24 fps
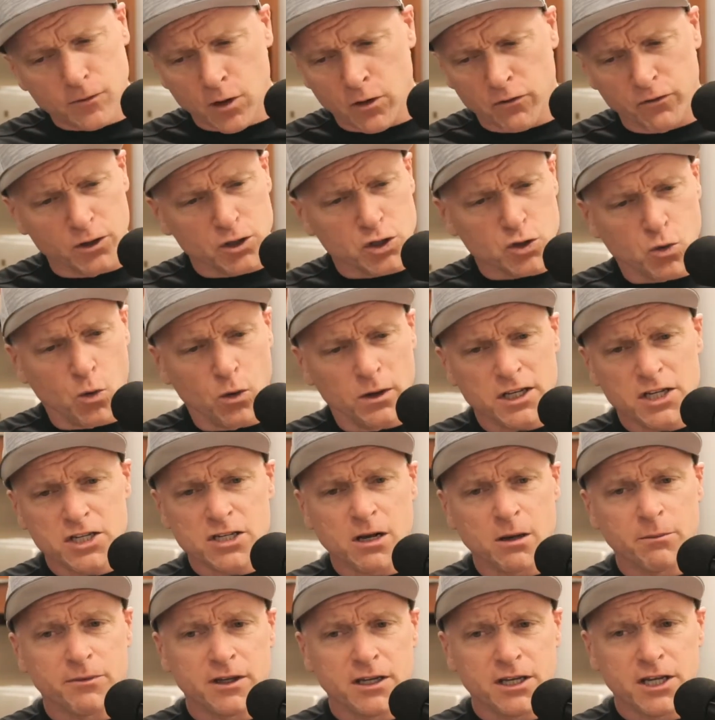for twenty
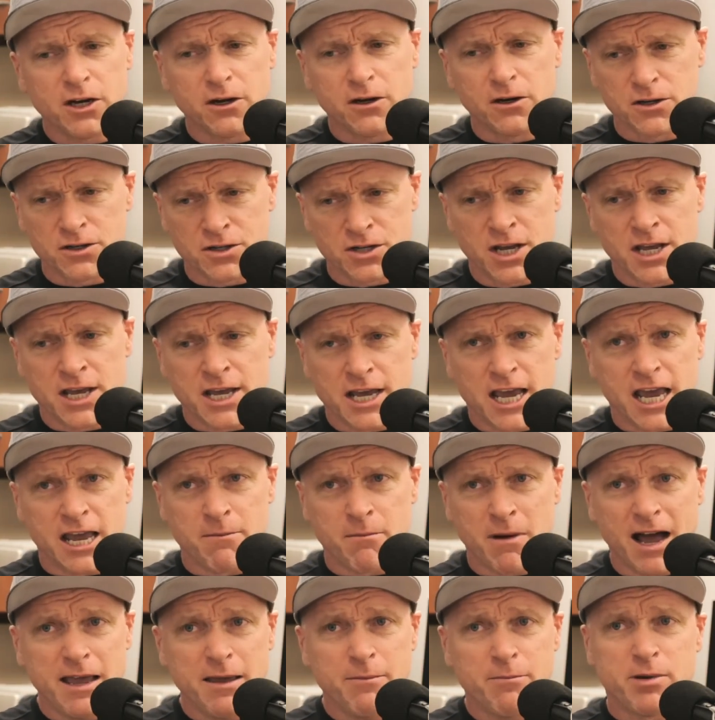something years in
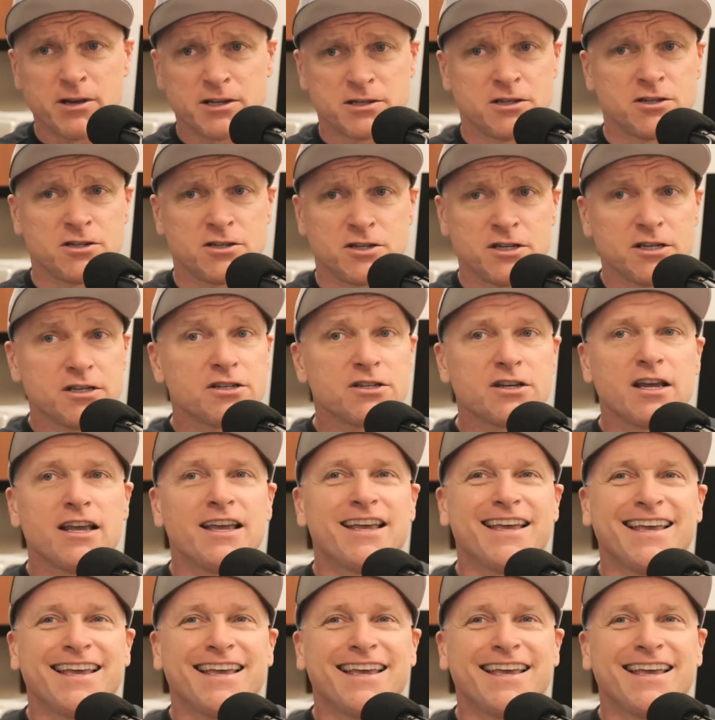my businesses,